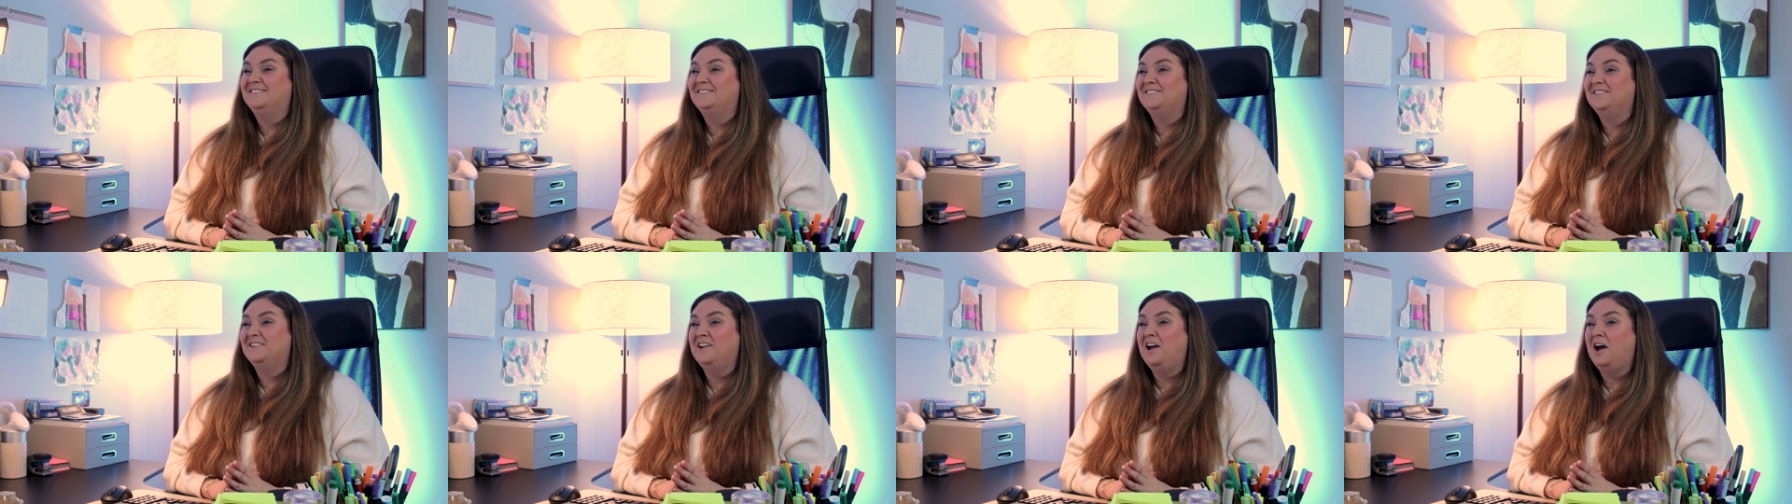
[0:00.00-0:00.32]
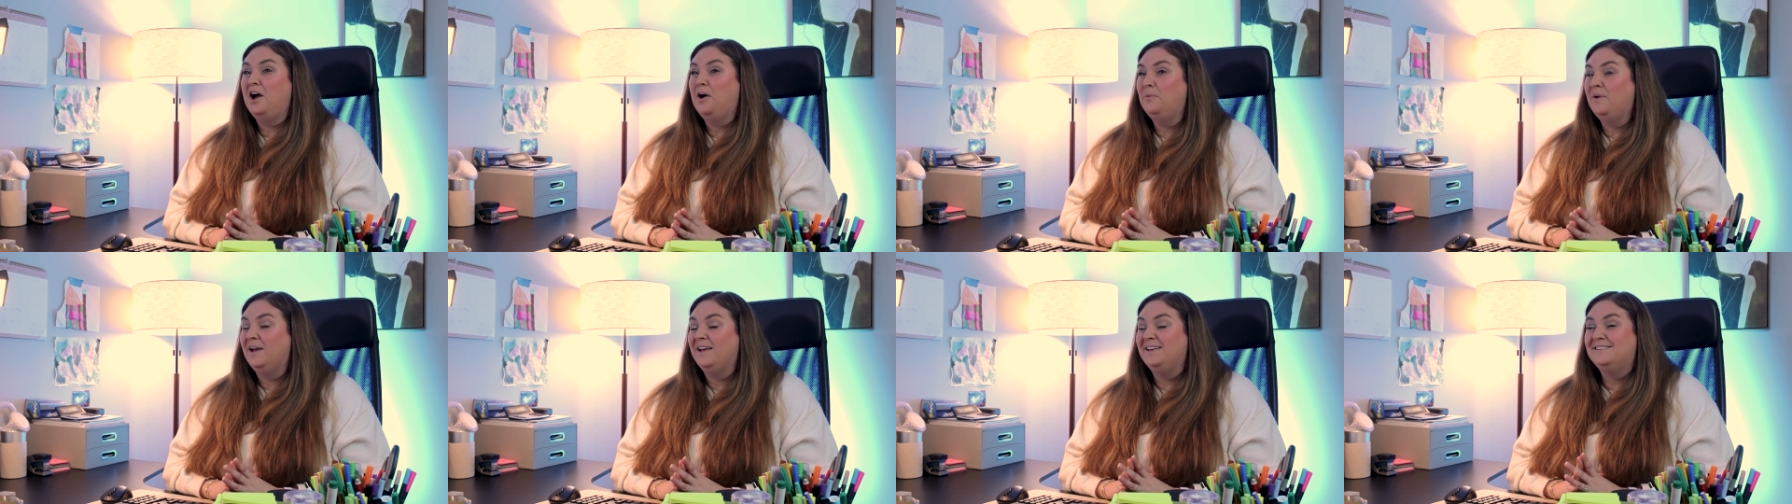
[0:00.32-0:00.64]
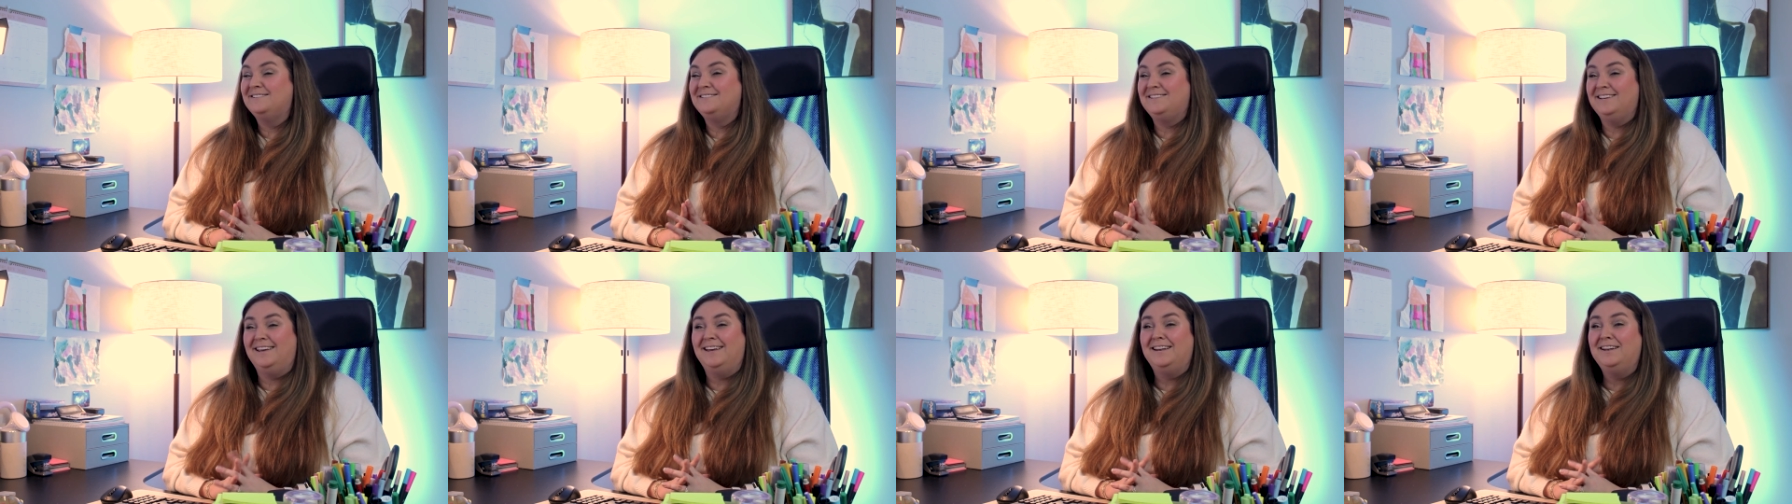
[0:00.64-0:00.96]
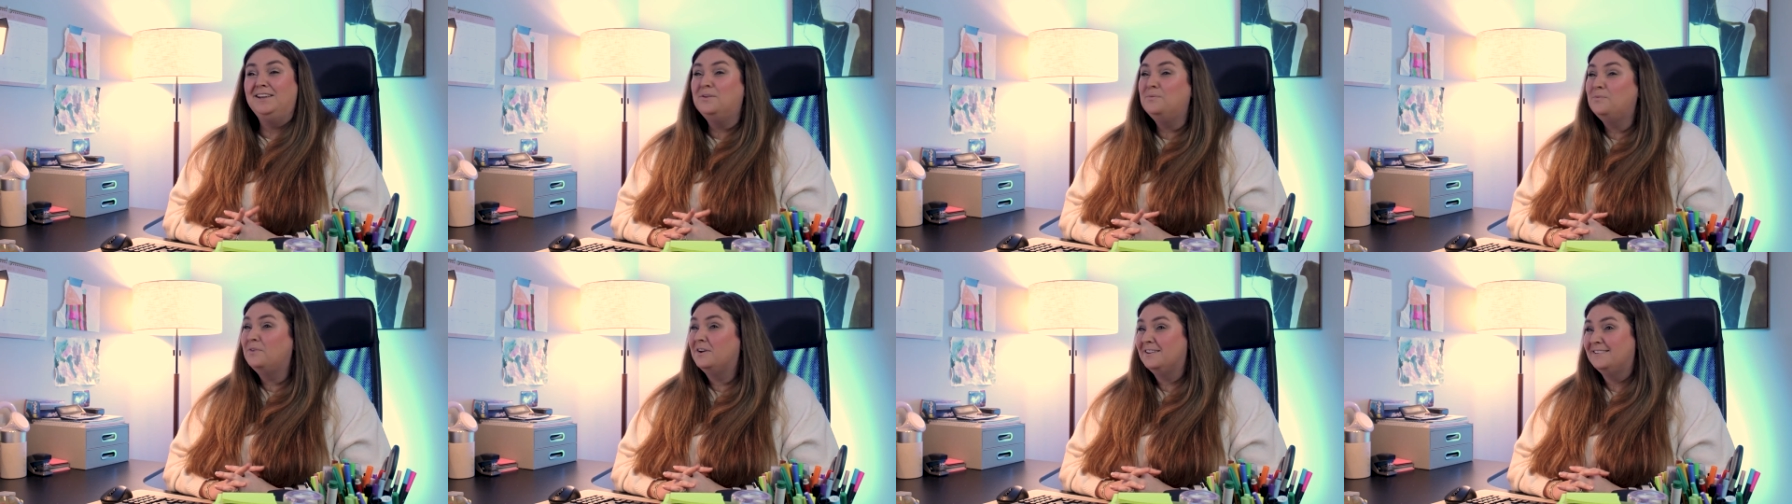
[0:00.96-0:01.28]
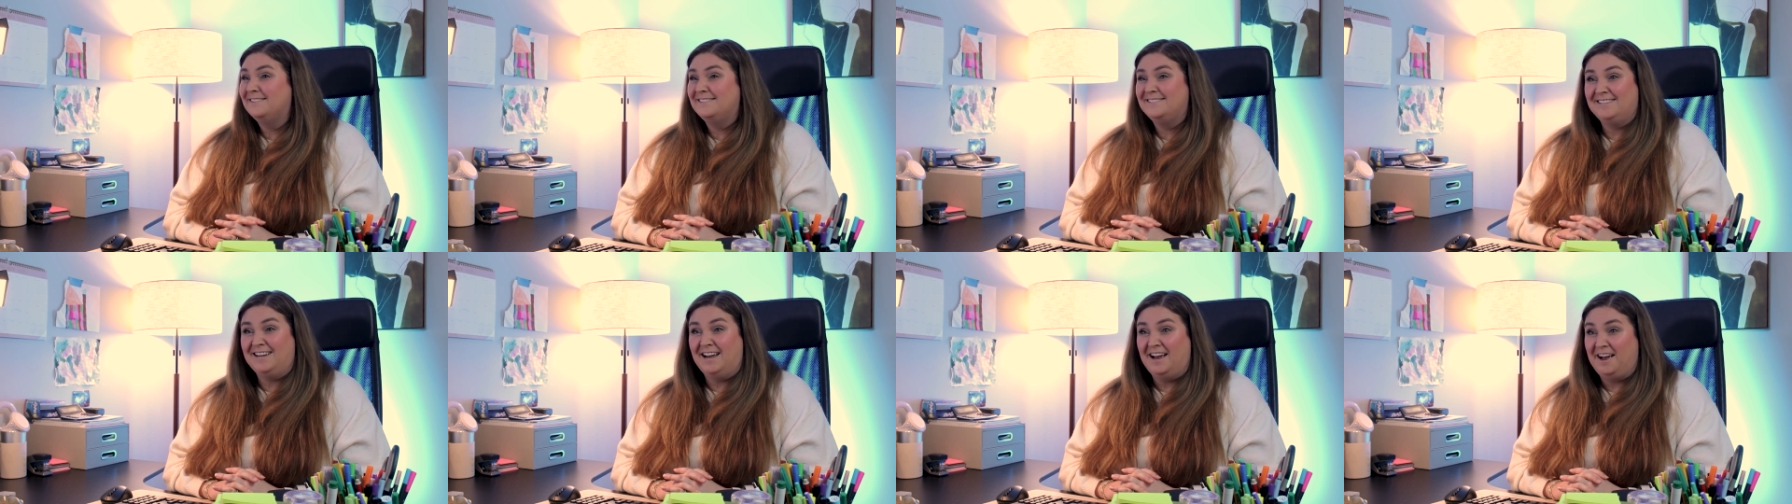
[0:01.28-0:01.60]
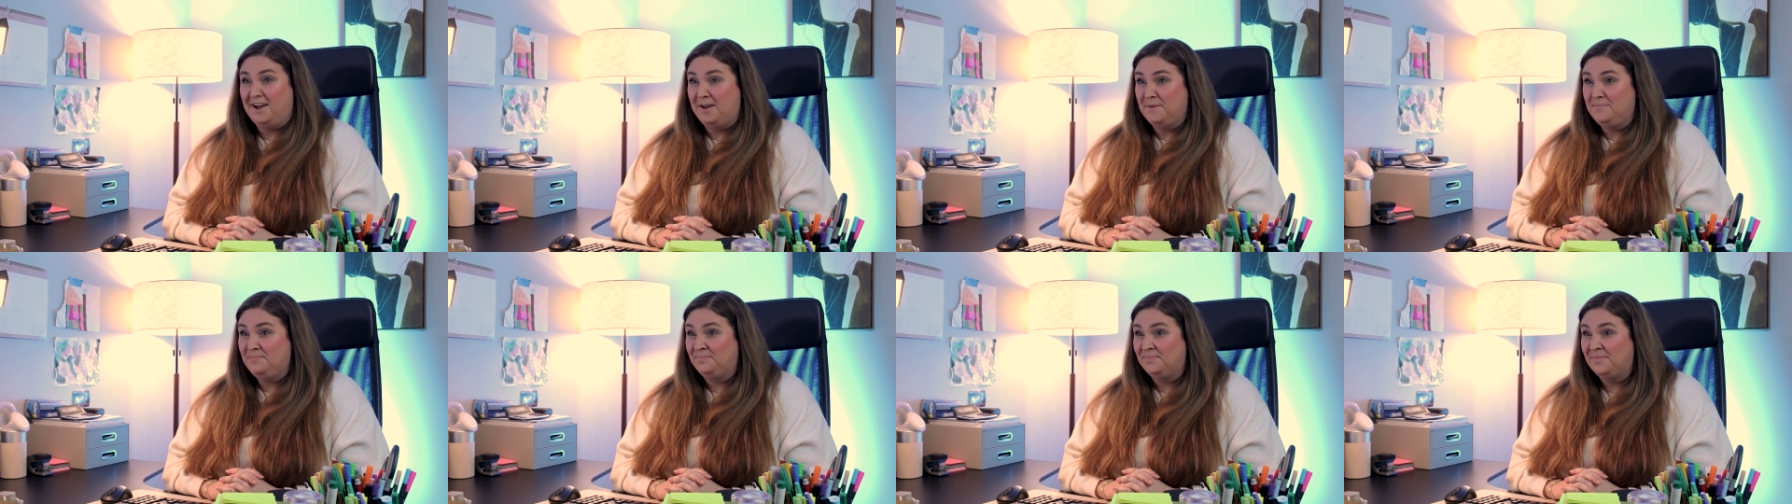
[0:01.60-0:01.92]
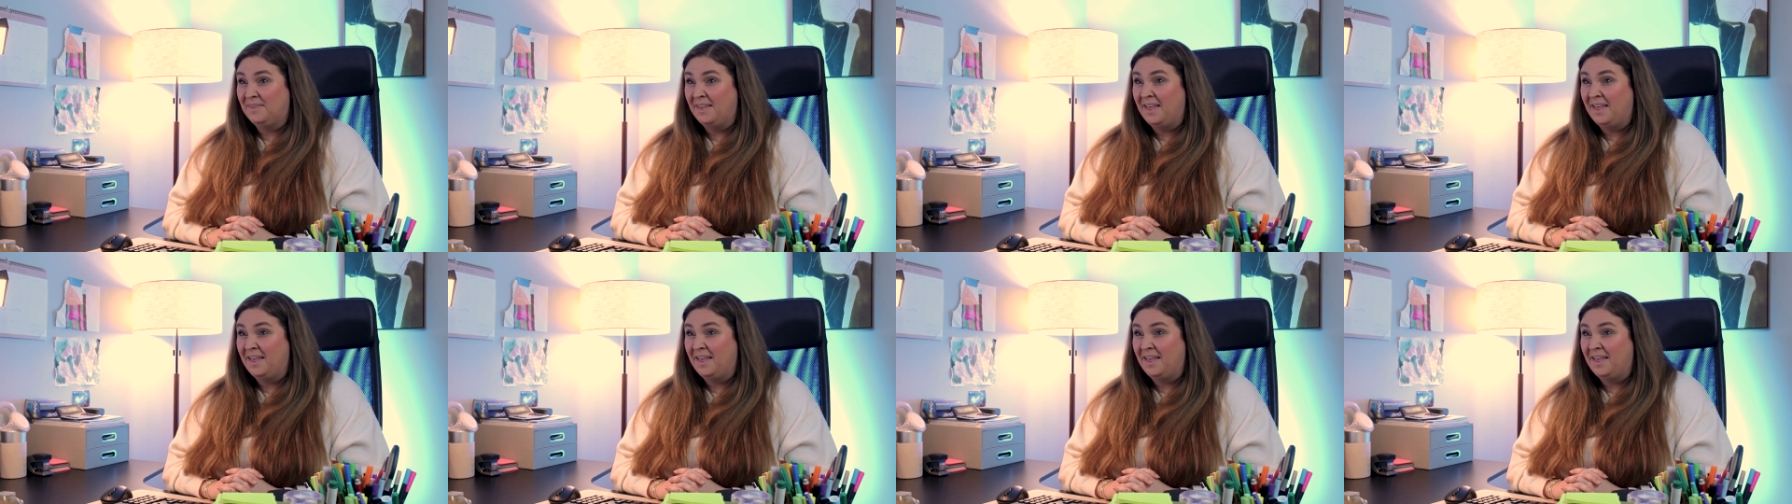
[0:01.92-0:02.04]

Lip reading: to not waste anyone's time.